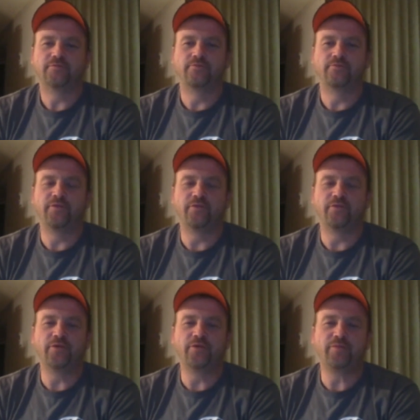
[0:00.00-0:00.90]

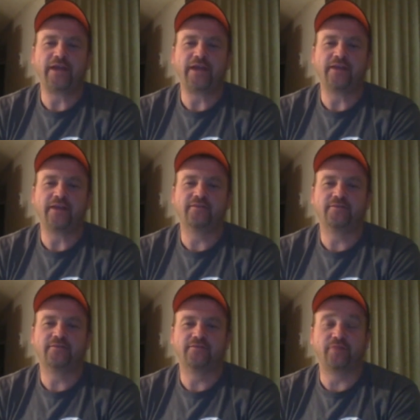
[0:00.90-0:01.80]
We were planning
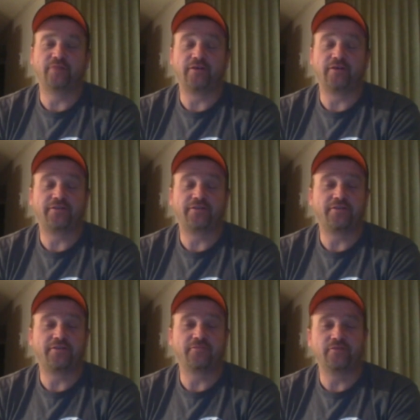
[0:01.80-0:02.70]
about
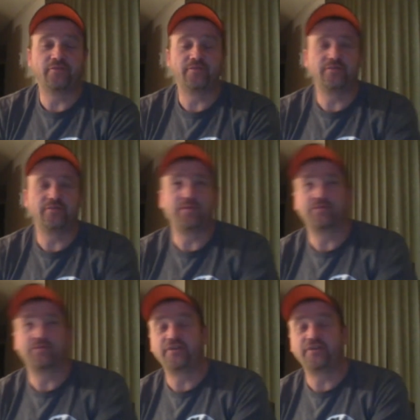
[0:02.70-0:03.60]
there was about
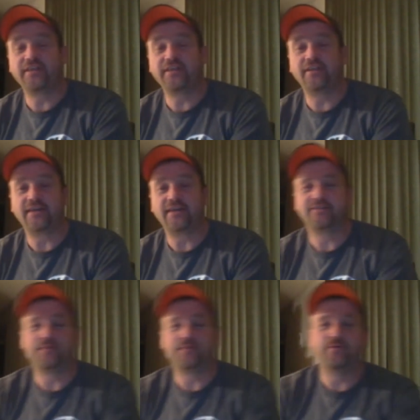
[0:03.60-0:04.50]
13 less
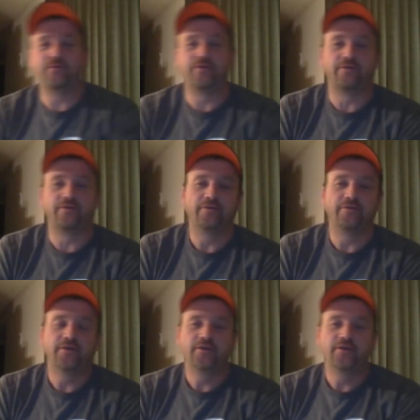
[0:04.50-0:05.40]
that we were
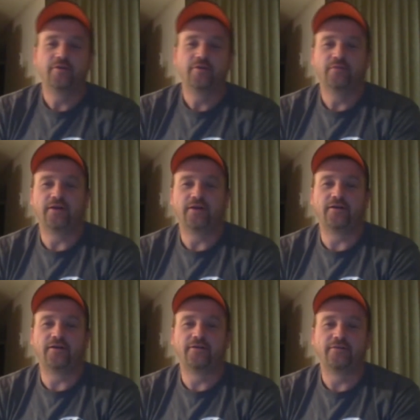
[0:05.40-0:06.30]

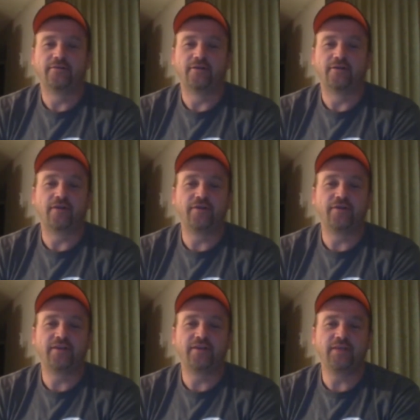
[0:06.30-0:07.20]
uh, not
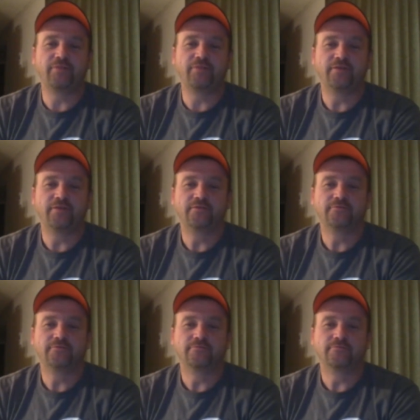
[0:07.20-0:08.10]
going to keep.
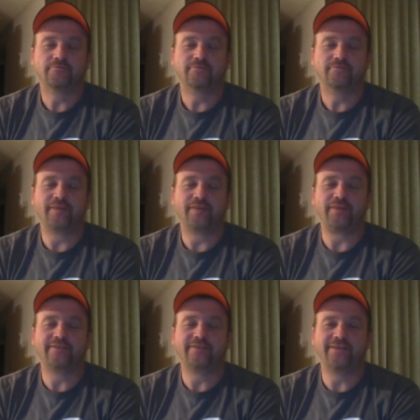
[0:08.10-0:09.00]
That
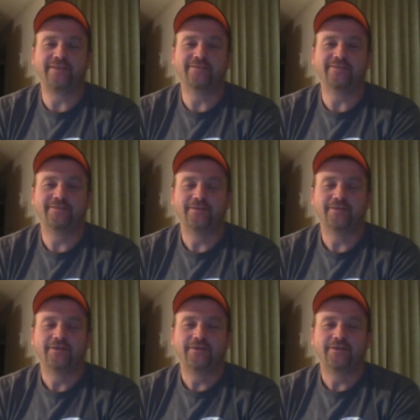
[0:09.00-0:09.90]
makes sense.
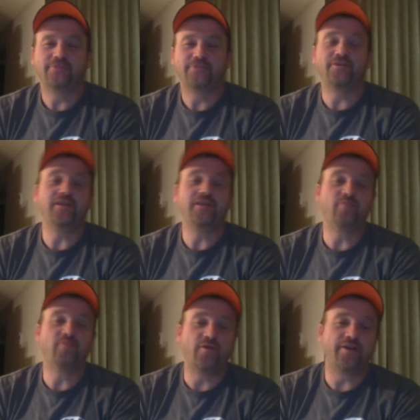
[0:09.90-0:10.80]
There's 13
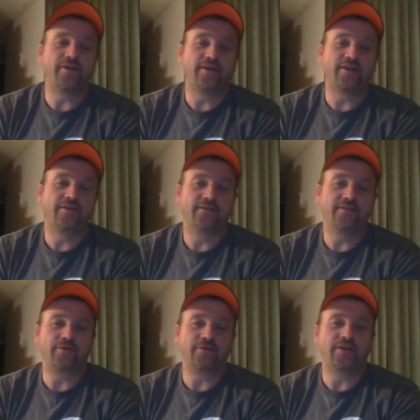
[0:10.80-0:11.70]
more
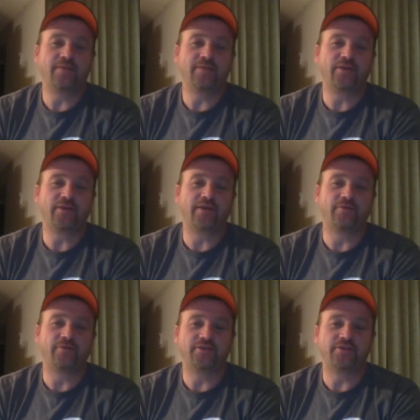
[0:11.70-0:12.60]
that we're keeping than
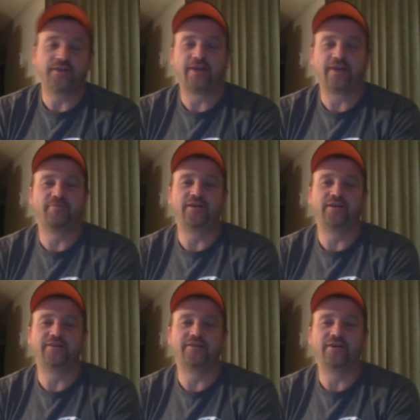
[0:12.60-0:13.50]
we should have
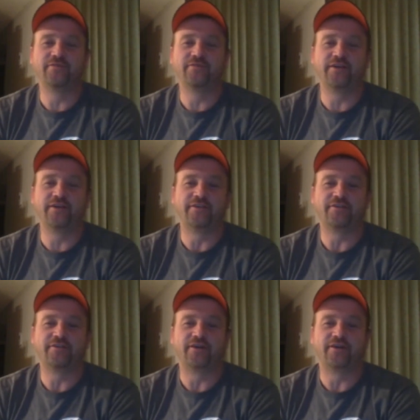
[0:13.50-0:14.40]
because they couldn't fit on the
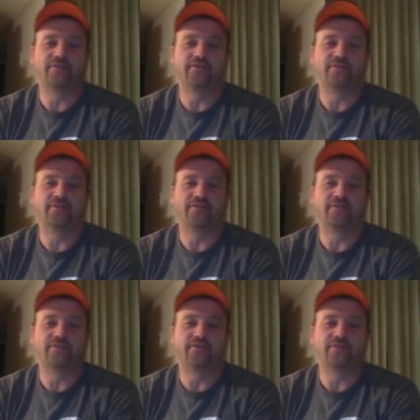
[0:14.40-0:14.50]
truck.